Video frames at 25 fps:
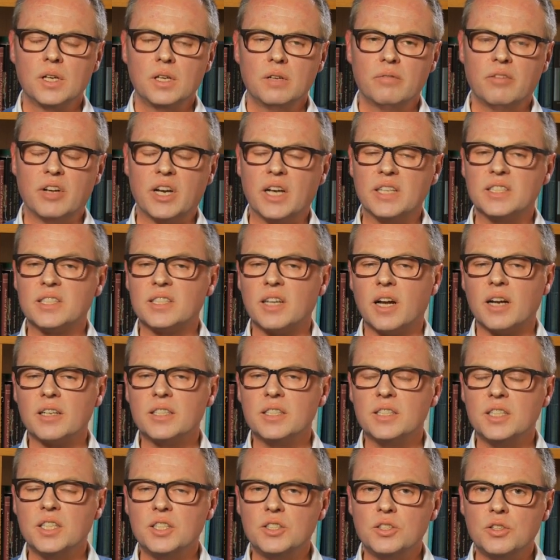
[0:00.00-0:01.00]
When I
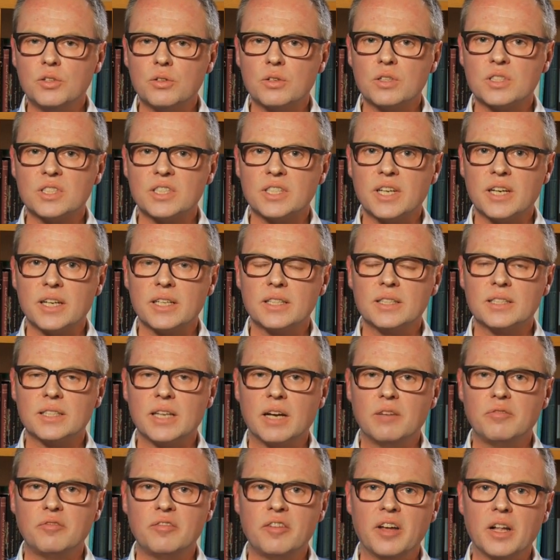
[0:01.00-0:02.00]
started in neuroscience,
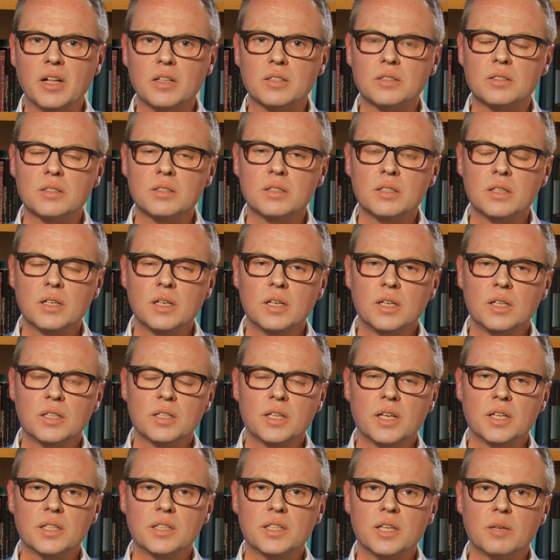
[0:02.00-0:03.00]
I felt
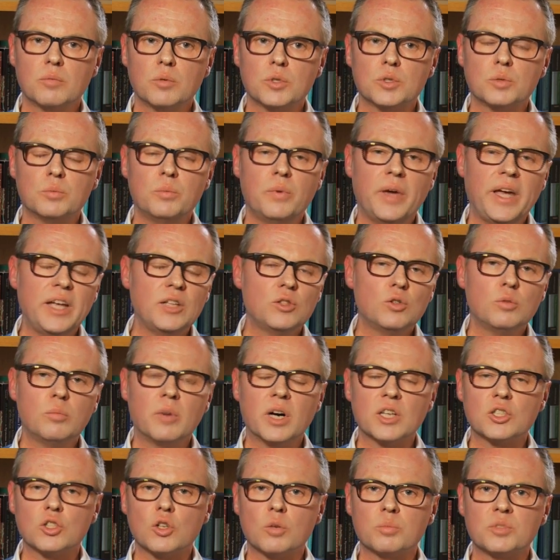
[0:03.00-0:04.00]
that there was way too
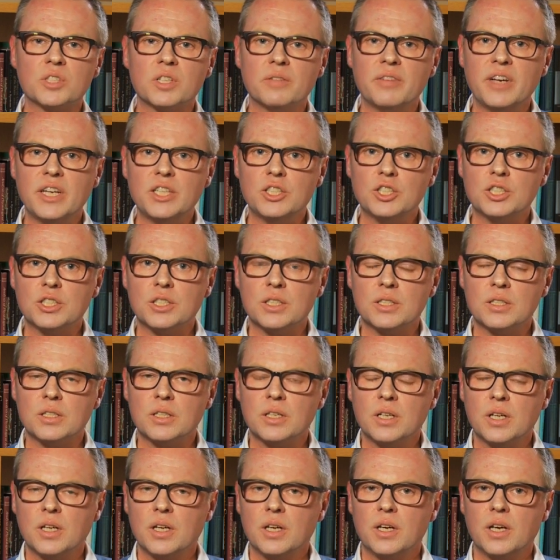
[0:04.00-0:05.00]
much observation
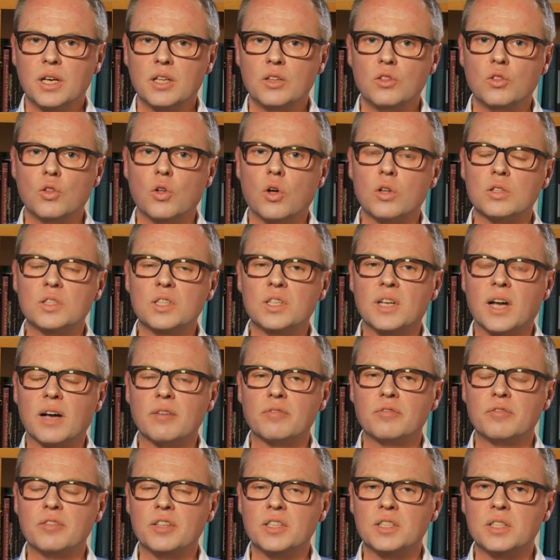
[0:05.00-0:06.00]
and not
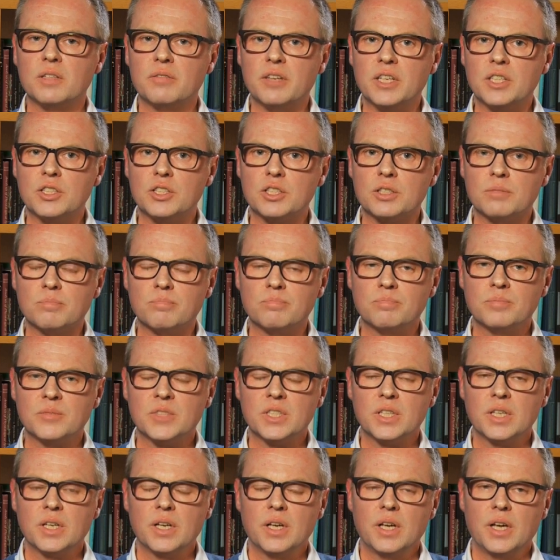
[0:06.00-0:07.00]
enough intervention.
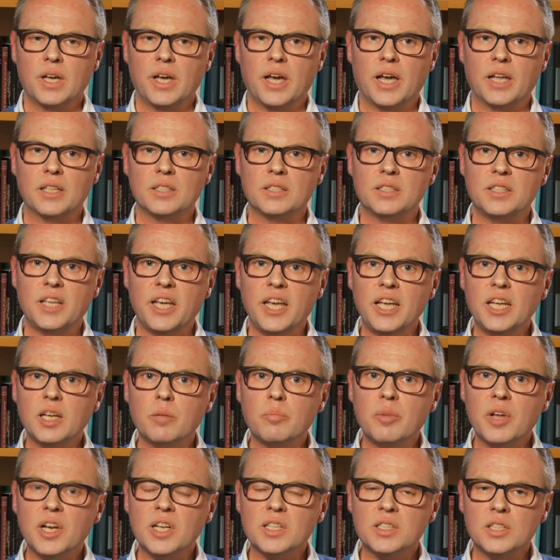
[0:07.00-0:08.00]
And the
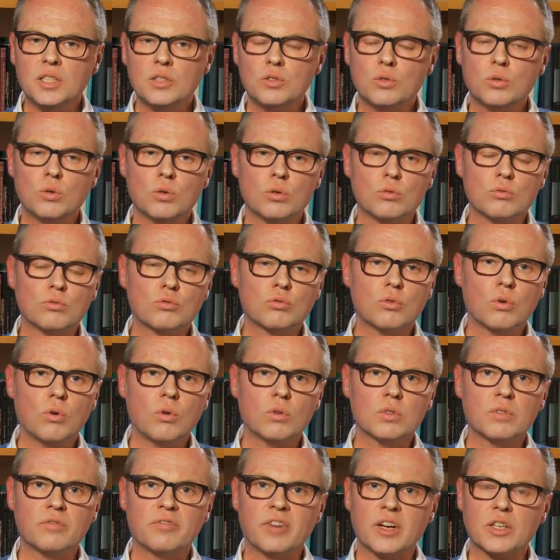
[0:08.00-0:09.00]
inability to
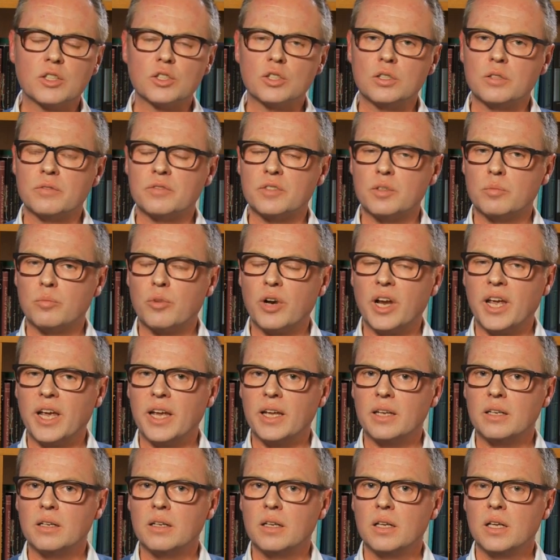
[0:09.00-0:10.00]
control the function of the
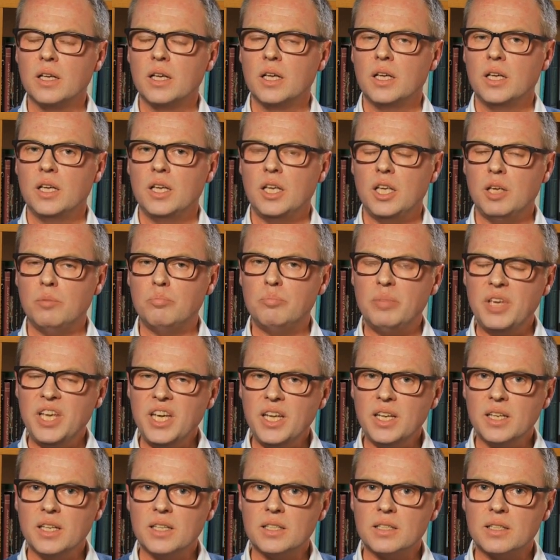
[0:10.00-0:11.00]
brain
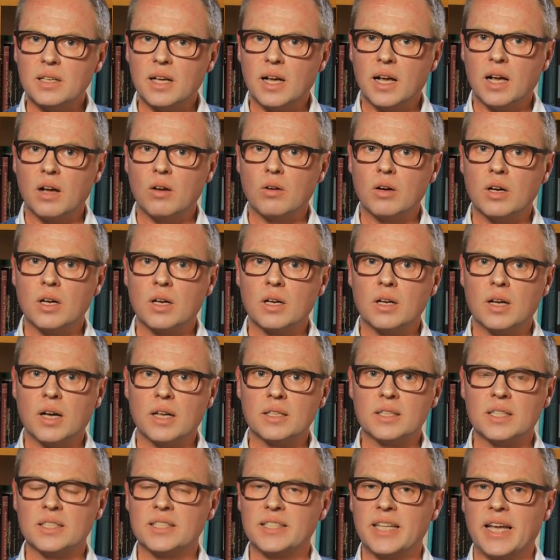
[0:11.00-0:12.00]
impeded our
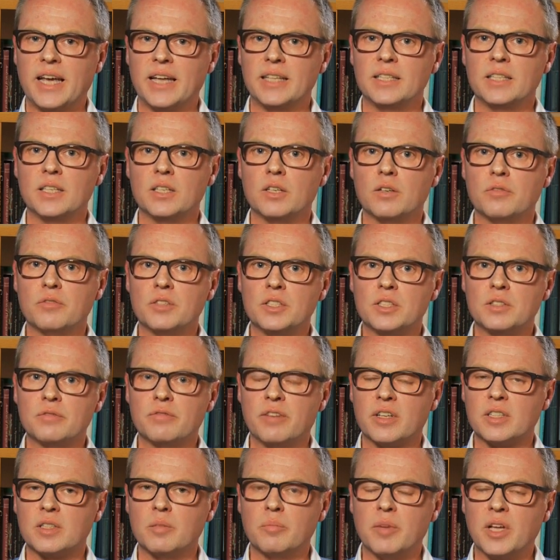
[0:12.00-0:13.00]
understanding of its
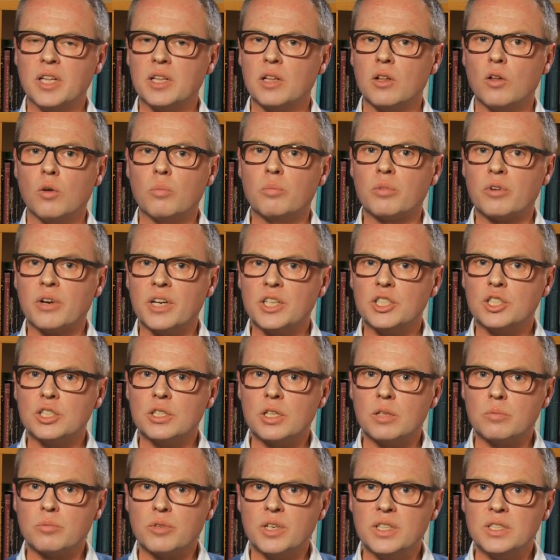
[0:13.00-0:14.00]
fundamental
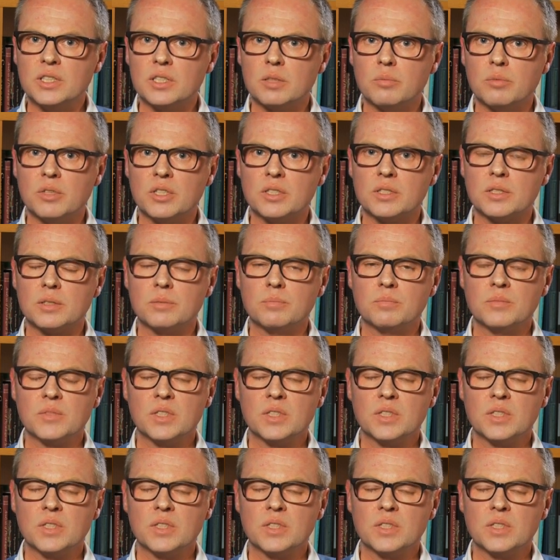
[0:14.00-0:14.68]
operational principles.